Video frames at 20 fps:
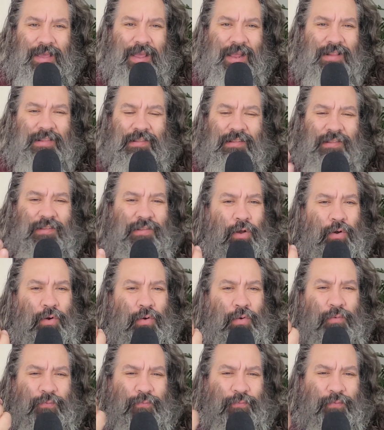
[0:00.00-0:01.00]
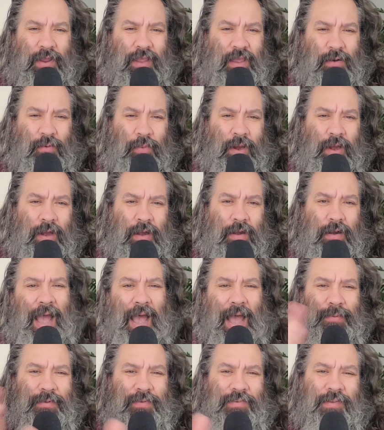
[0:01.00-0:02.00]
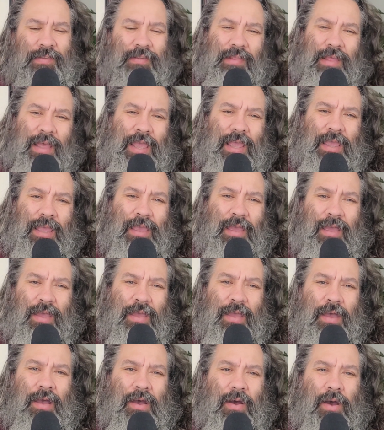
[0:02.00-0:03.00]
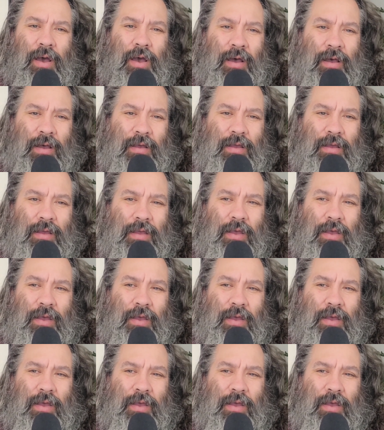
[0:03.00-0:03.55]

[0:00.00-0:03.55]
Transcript: It's so freaking weird. I was just like, huh?